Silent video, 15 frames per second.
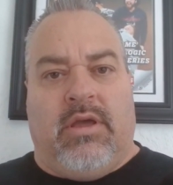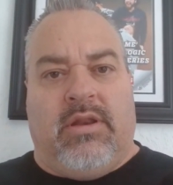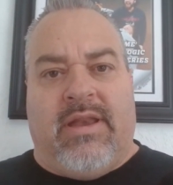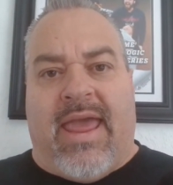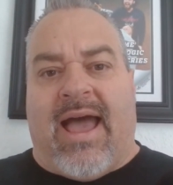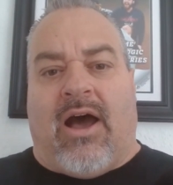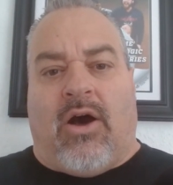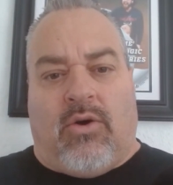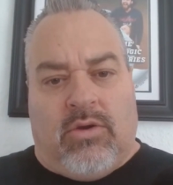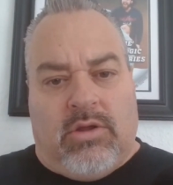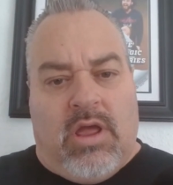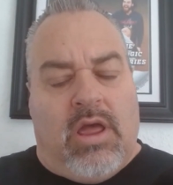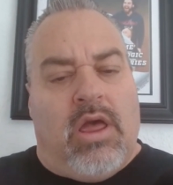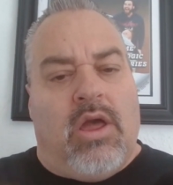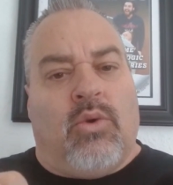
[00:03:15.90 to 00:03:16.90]
Now,
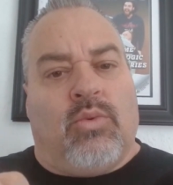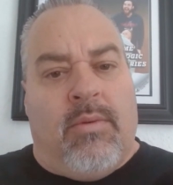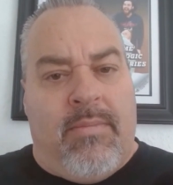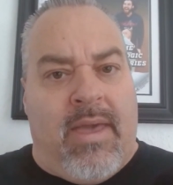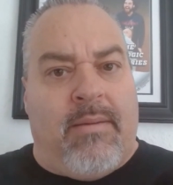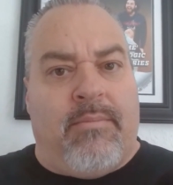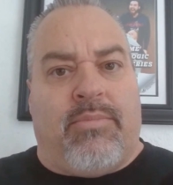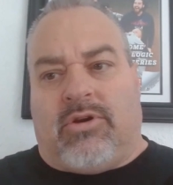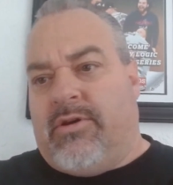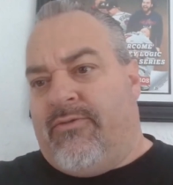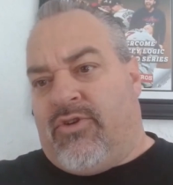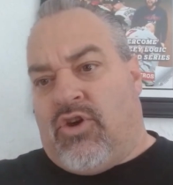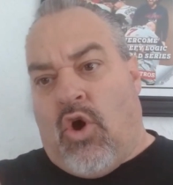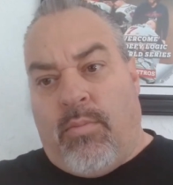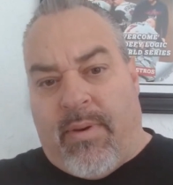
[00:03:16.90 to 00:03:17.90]
remember,
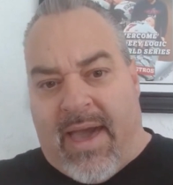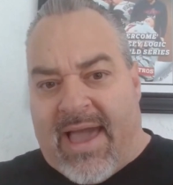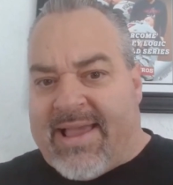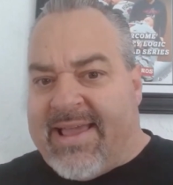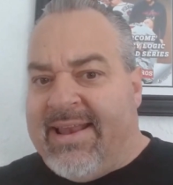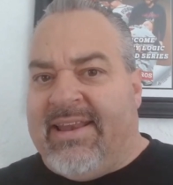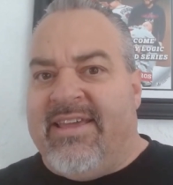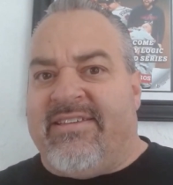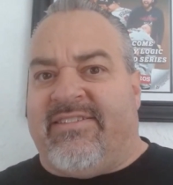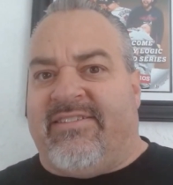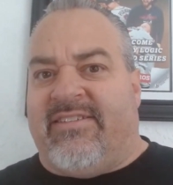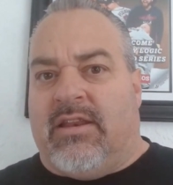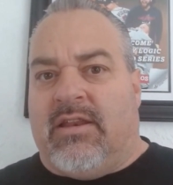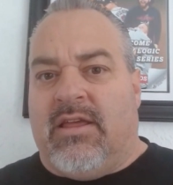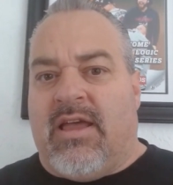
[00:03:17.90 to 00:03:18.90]
go back and
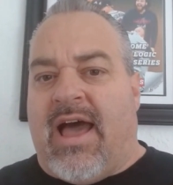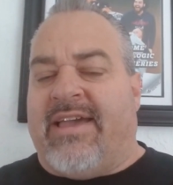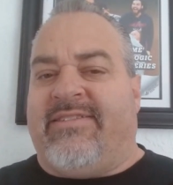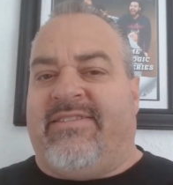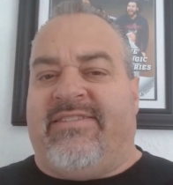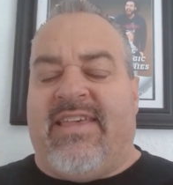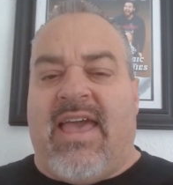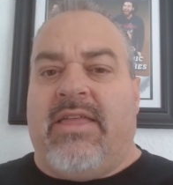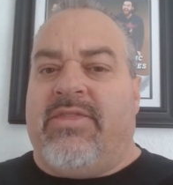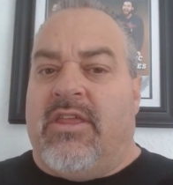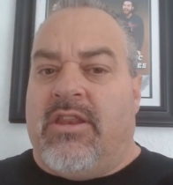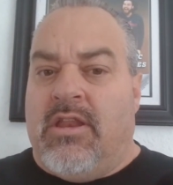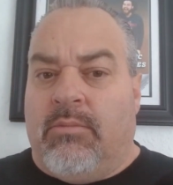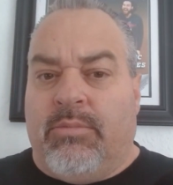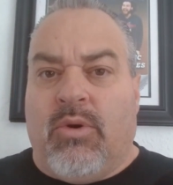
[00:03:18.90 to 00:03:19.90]
listen. I said the
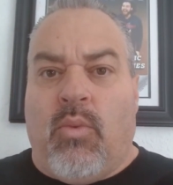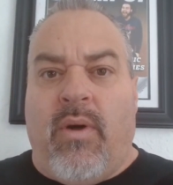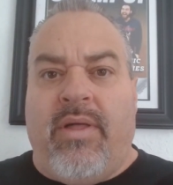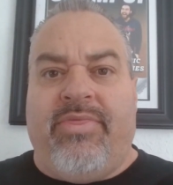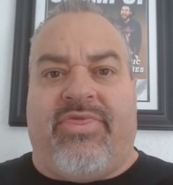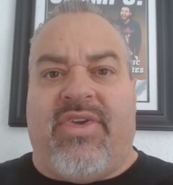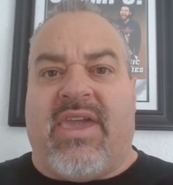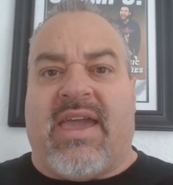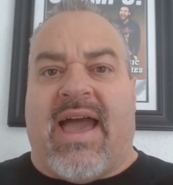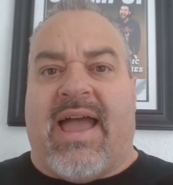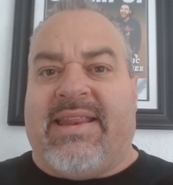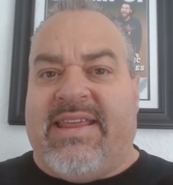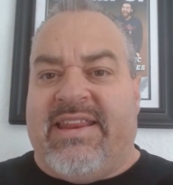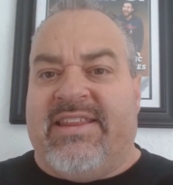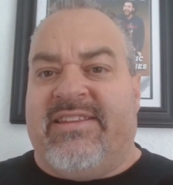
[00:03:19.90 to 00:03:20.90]
number one thing I
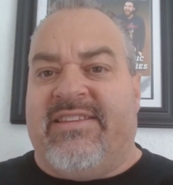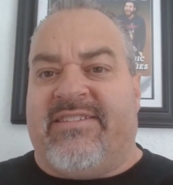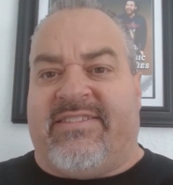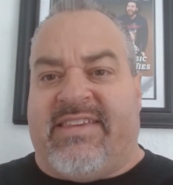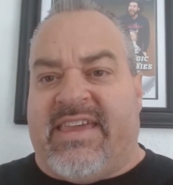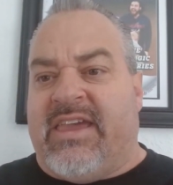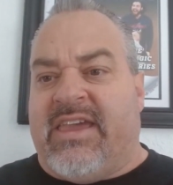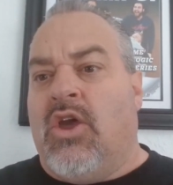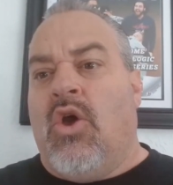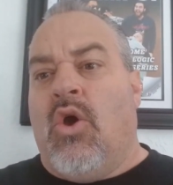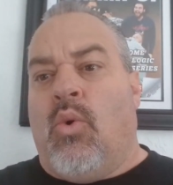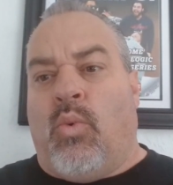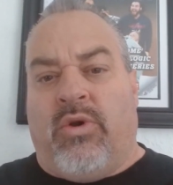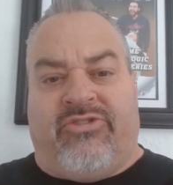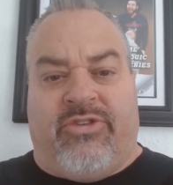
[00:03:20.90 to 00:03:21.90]
needed to see
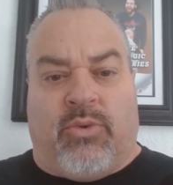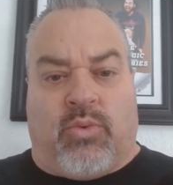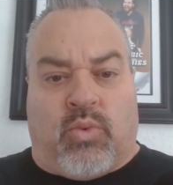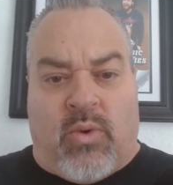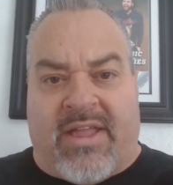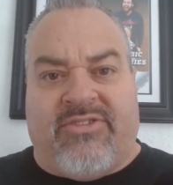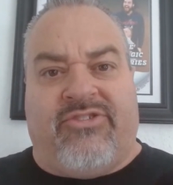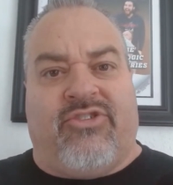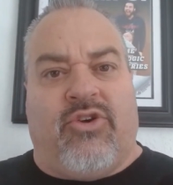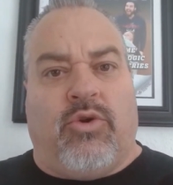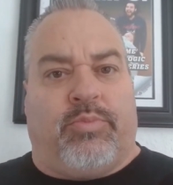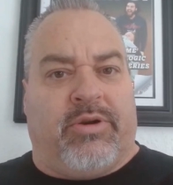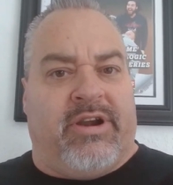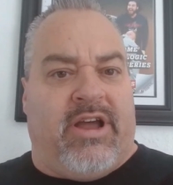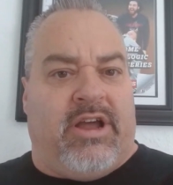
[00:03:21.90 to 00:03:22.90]
was the red zone
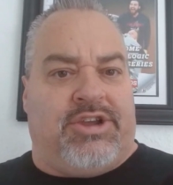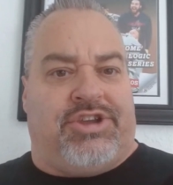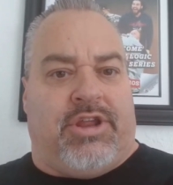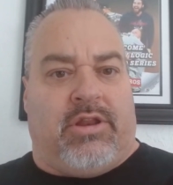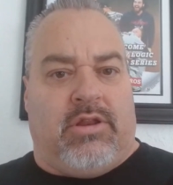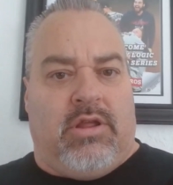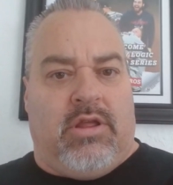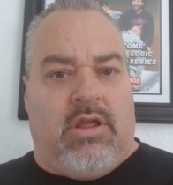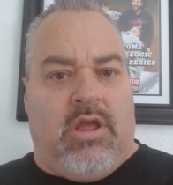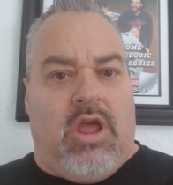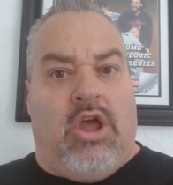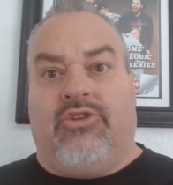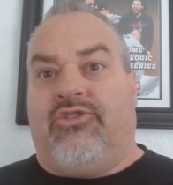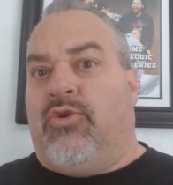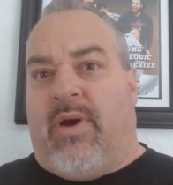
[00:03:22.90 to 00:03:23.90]
production.
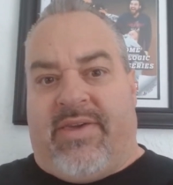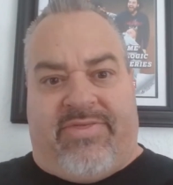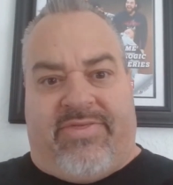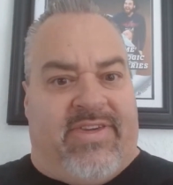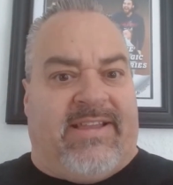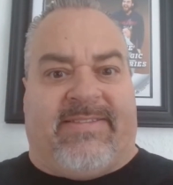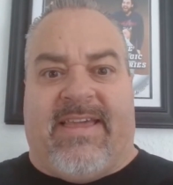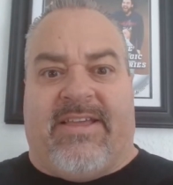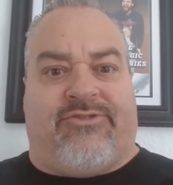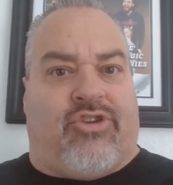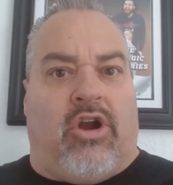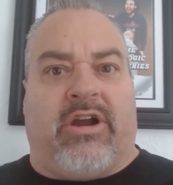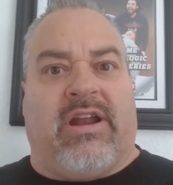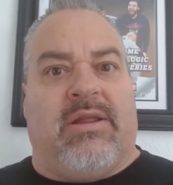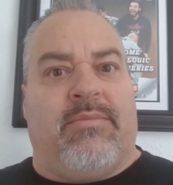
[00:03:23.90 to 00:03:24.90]
Do I think they
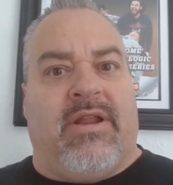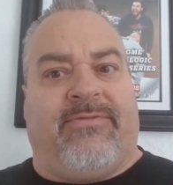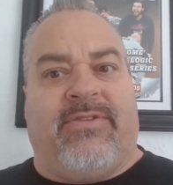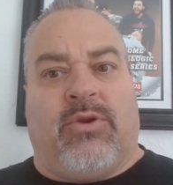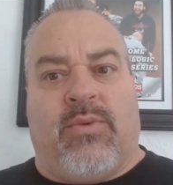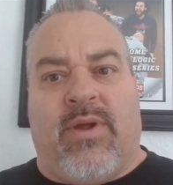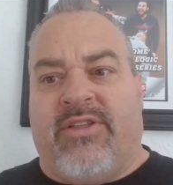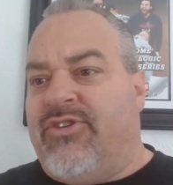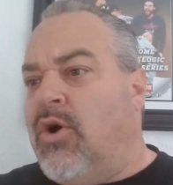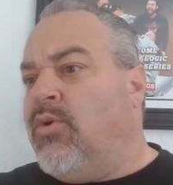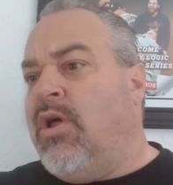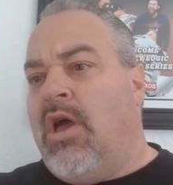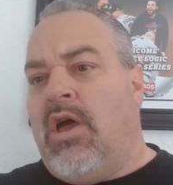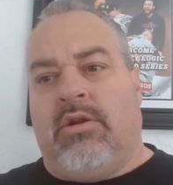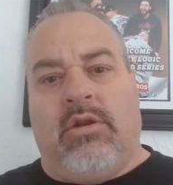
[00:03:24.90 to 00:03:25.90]
target him enough in the red
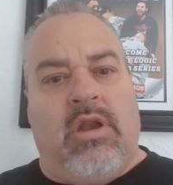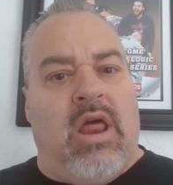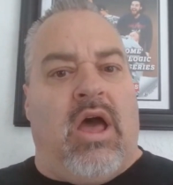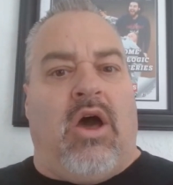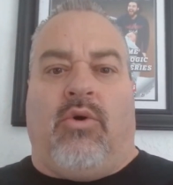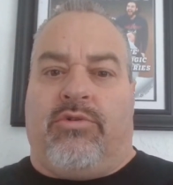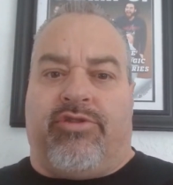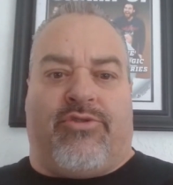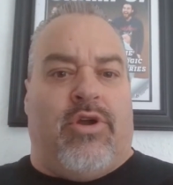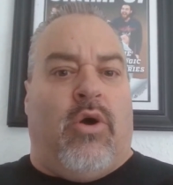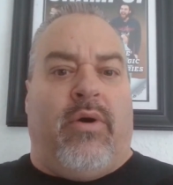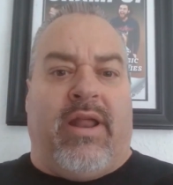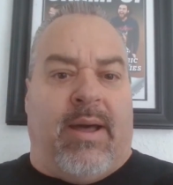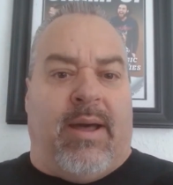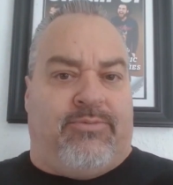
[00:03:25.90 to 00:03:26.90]
zone? No.
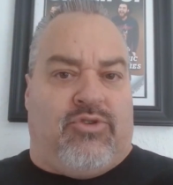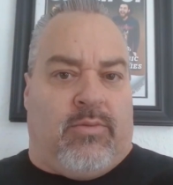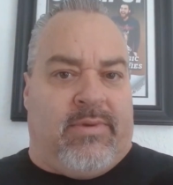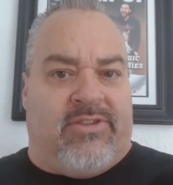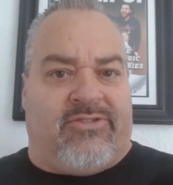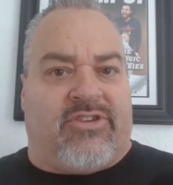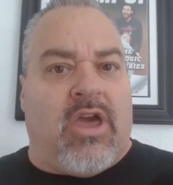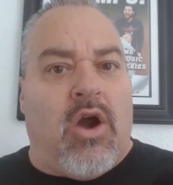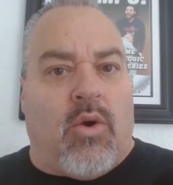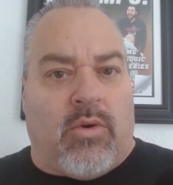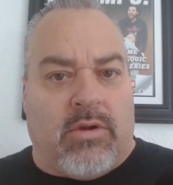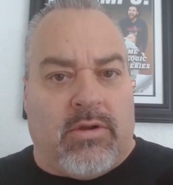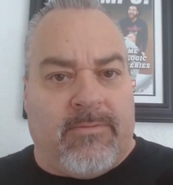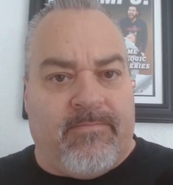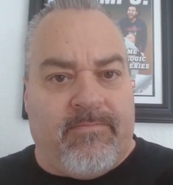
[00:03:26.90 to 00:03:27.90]
Throw it up to him. Let's go.